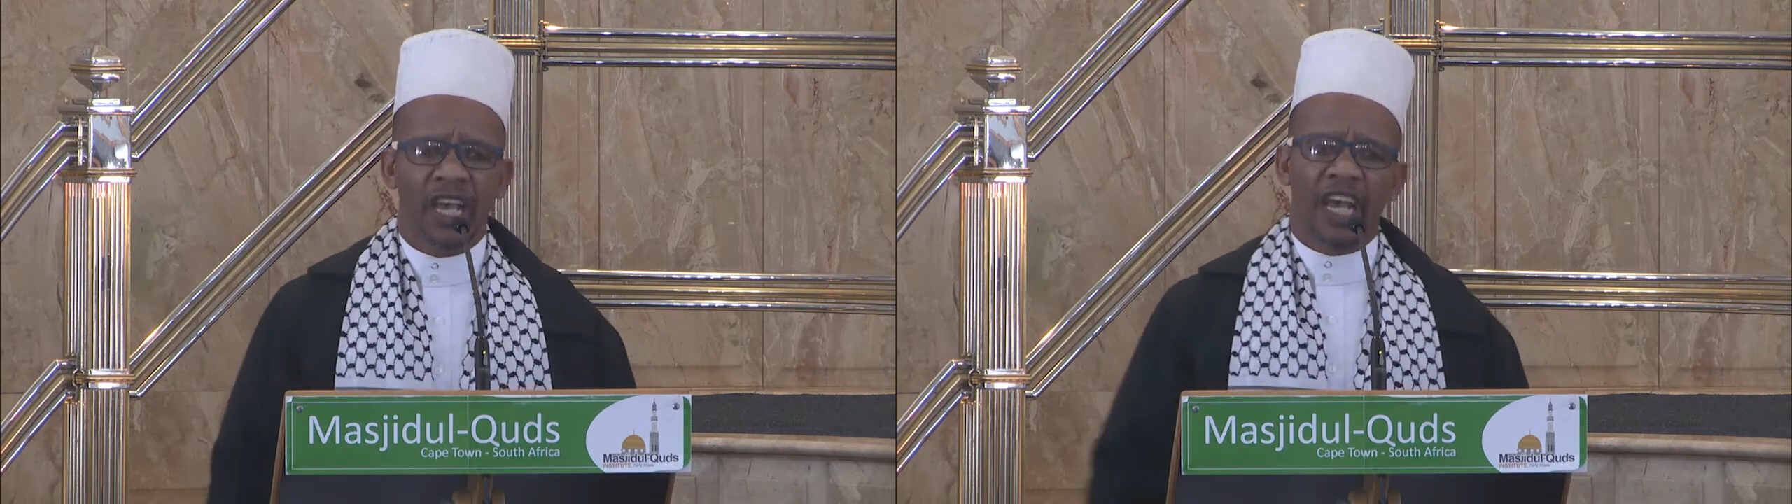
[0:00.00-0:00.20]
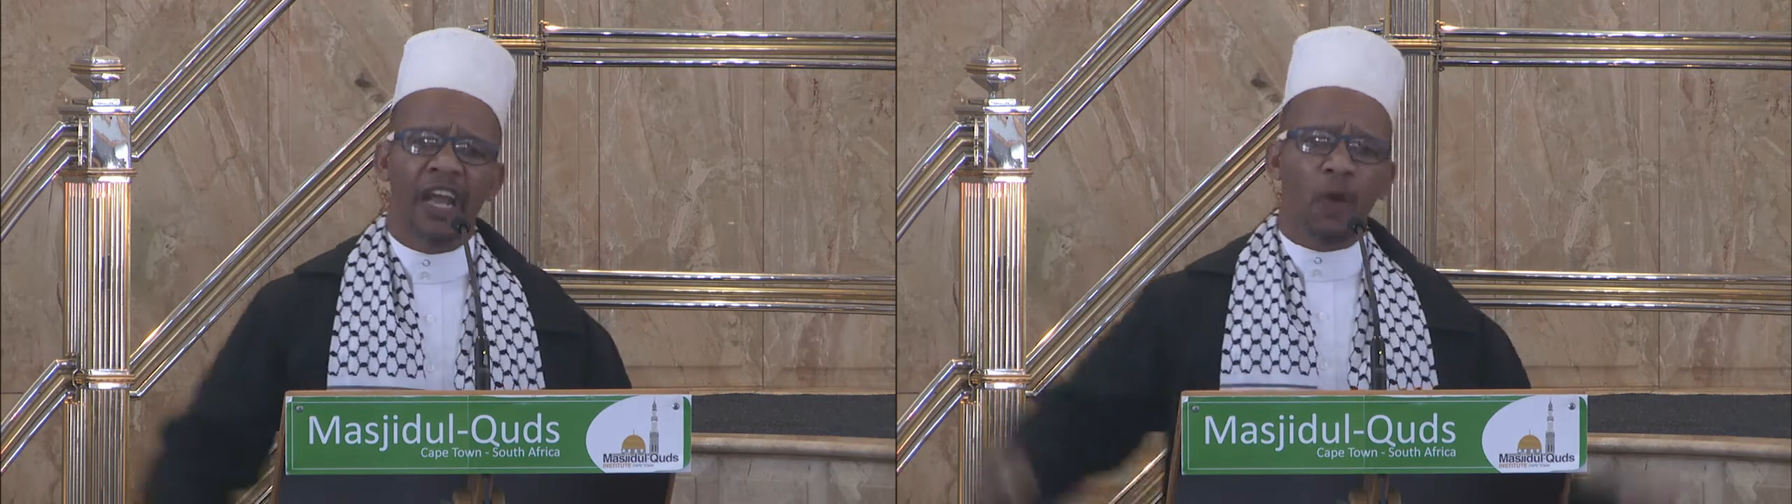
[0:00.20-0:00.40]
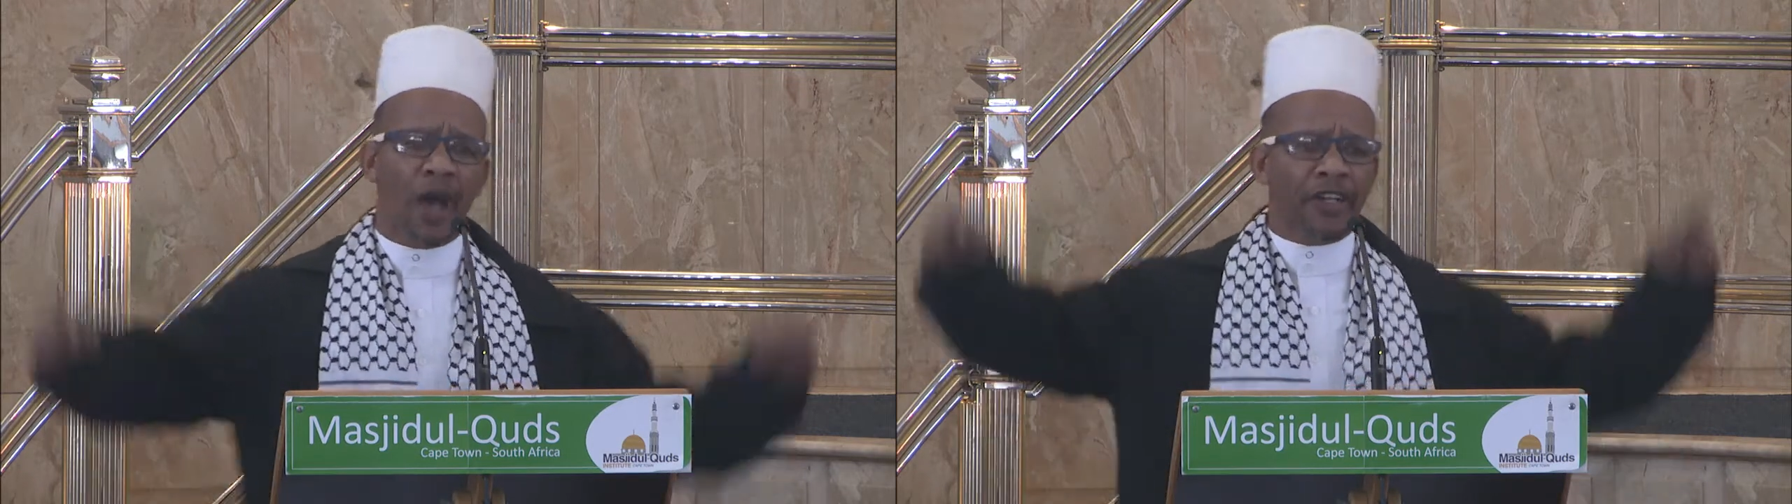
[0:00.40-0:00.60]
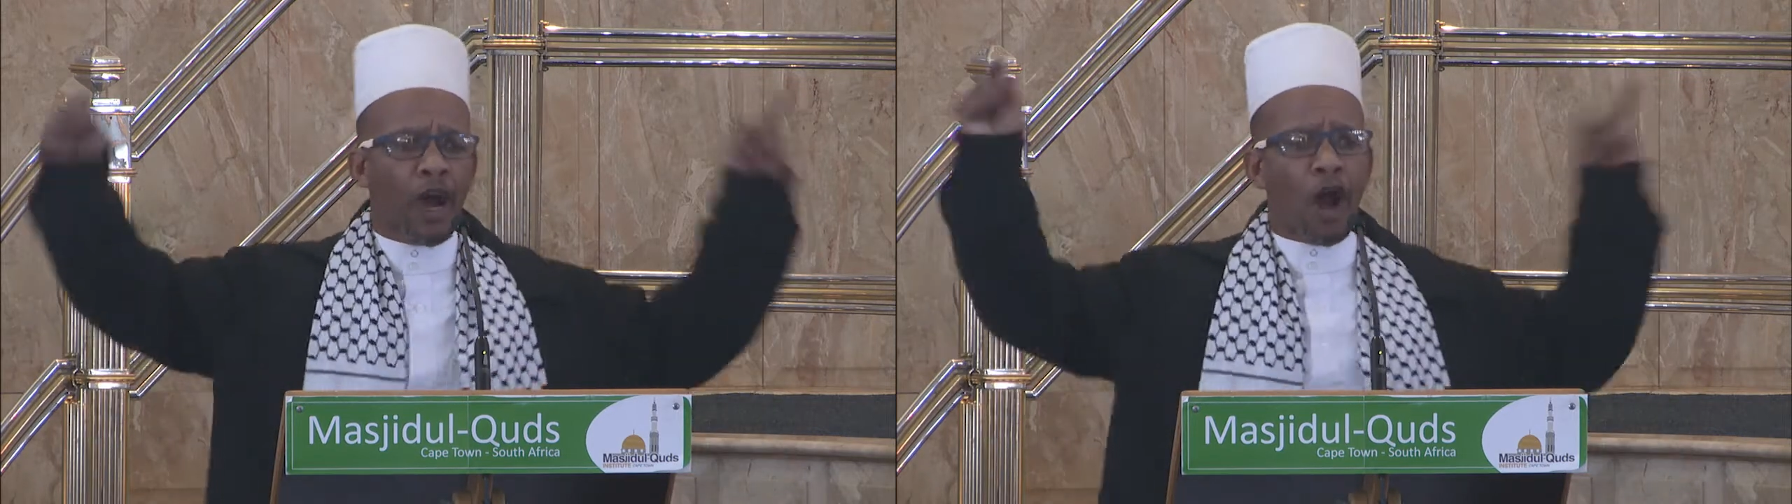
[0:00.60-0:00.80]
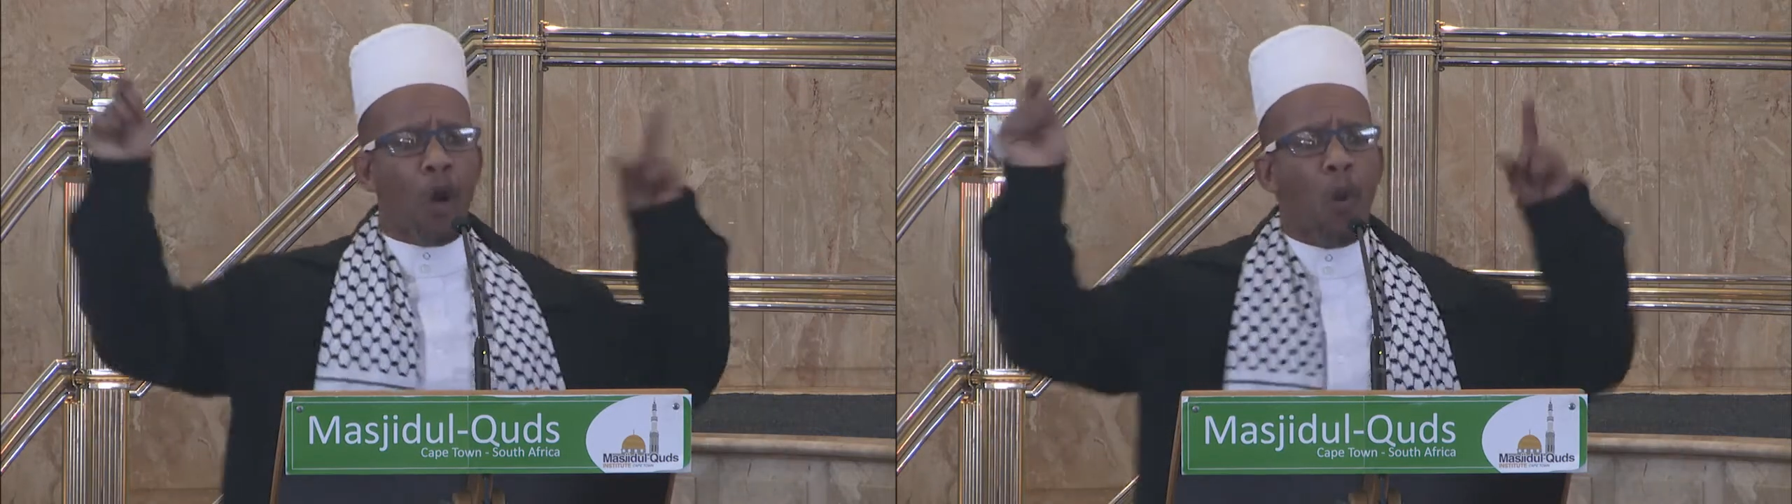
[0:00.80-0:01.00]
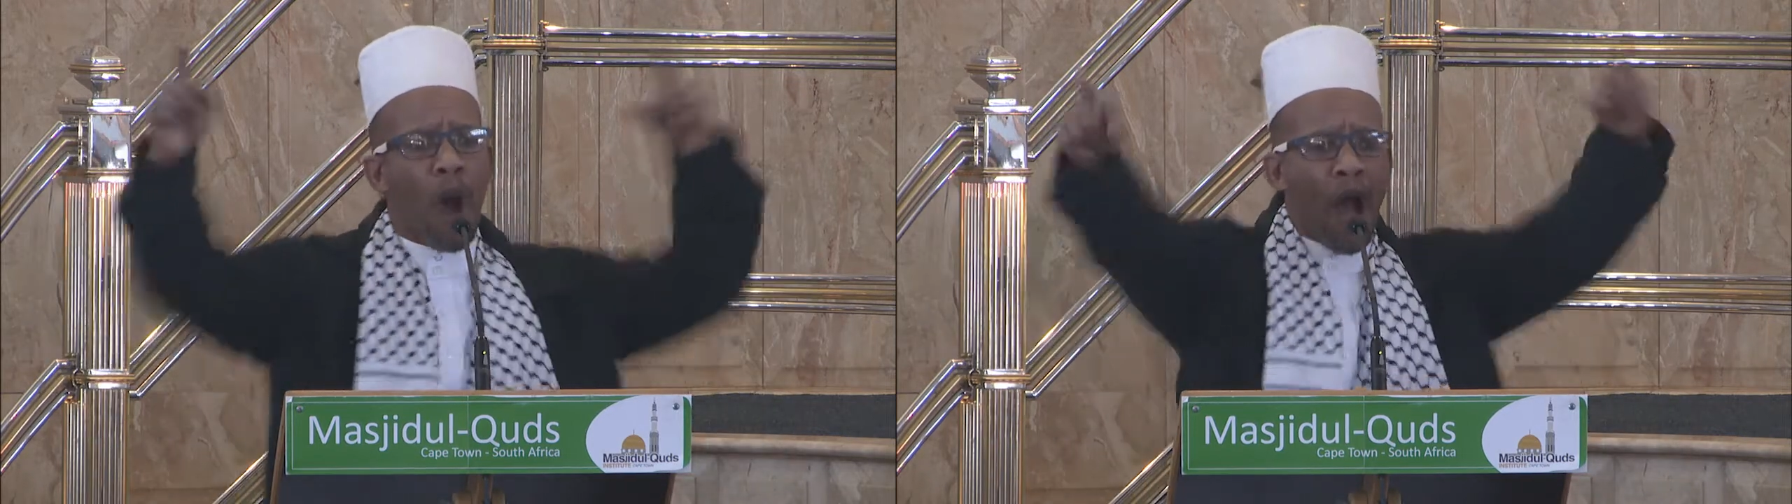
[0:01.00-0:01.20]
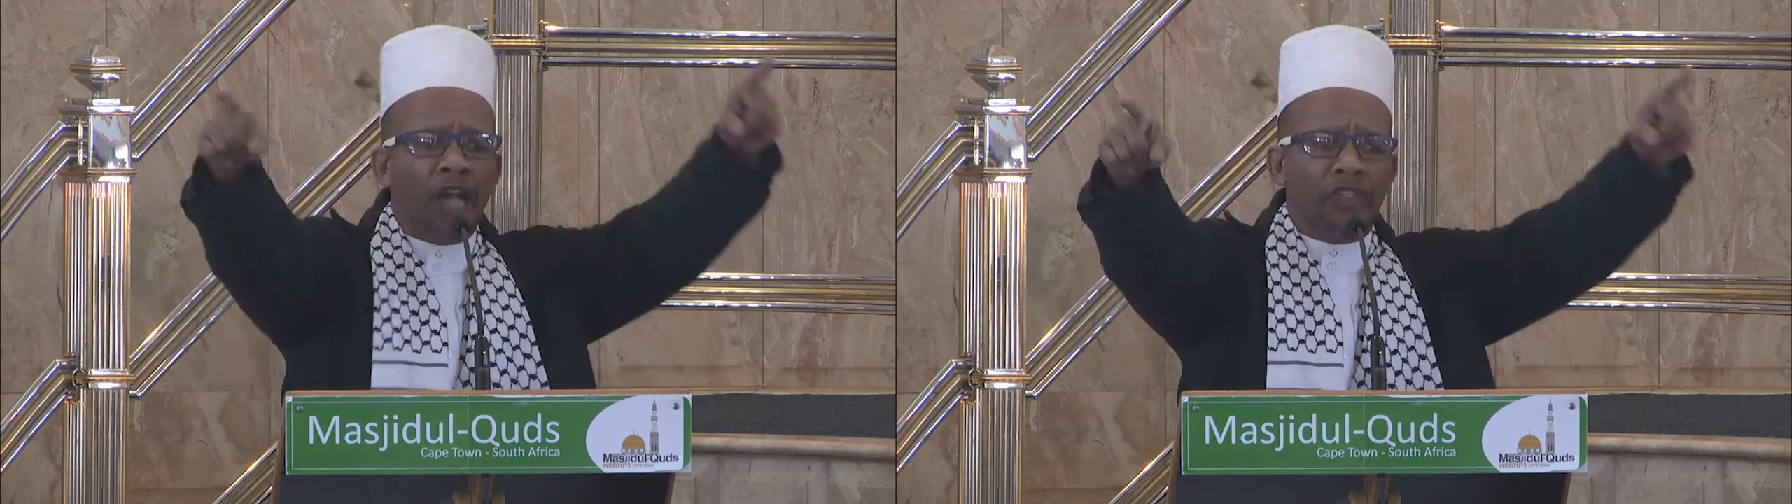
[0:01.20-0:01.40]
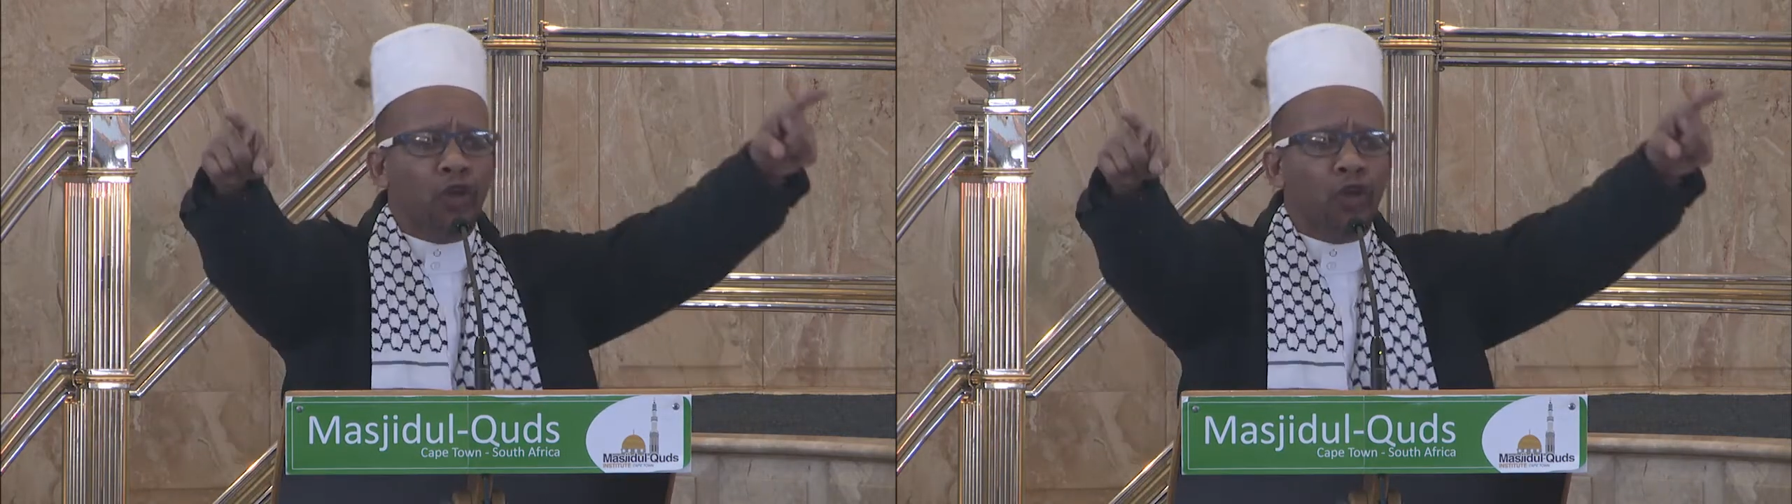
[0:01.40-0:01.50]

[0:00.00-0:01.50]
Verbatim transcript: and I want the whole world